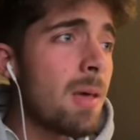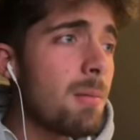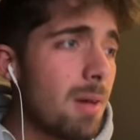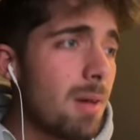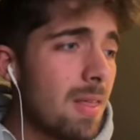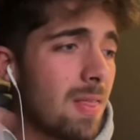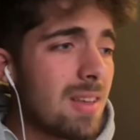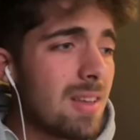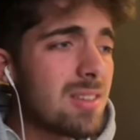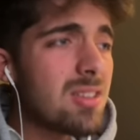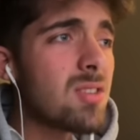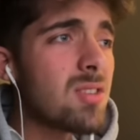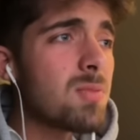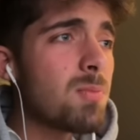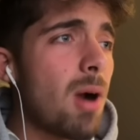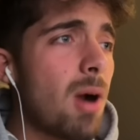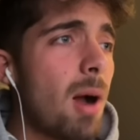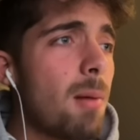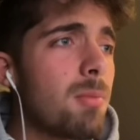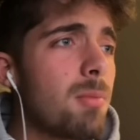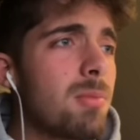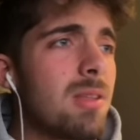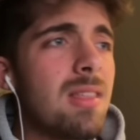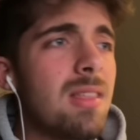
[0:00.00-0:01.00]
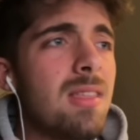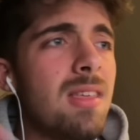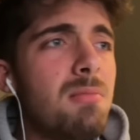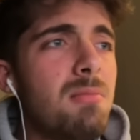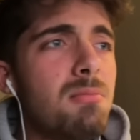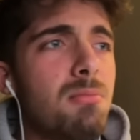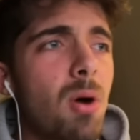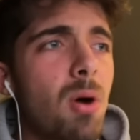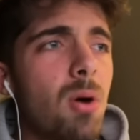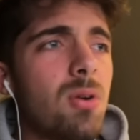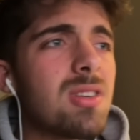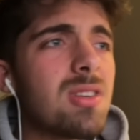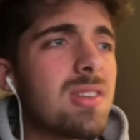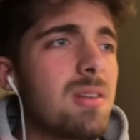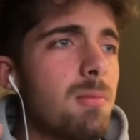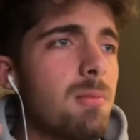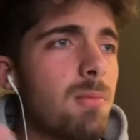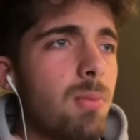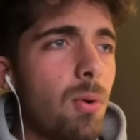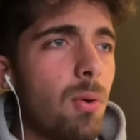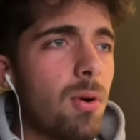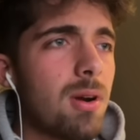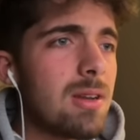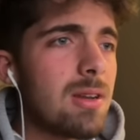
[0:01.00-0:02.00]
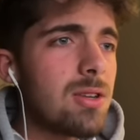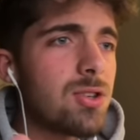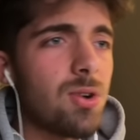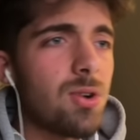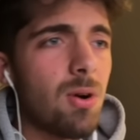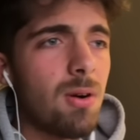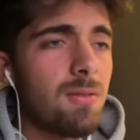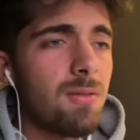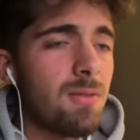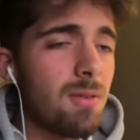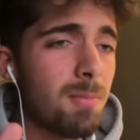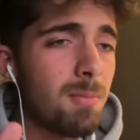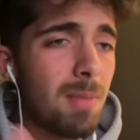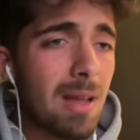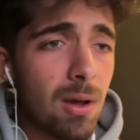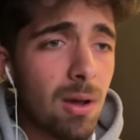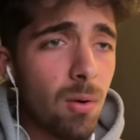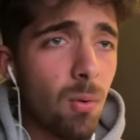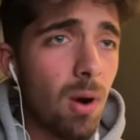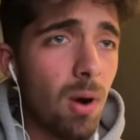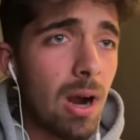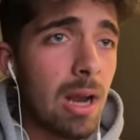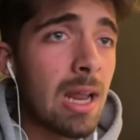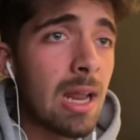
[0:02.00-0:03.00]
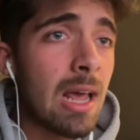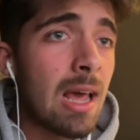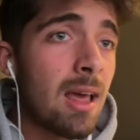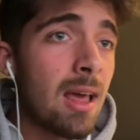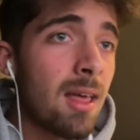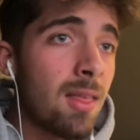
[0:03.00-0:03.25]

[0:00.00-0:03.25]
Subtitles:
But this is probably the most important chart for Bitcoin.